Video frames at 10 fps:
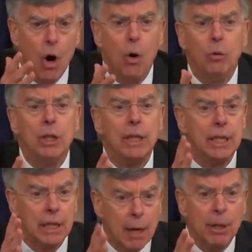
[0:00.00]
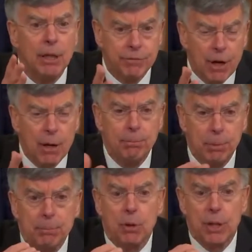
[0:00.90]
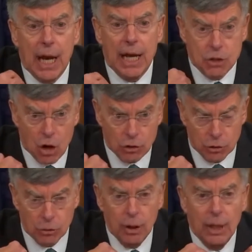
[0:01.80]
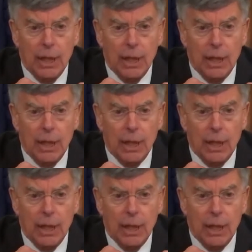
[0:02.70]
only coming from people that I talk to.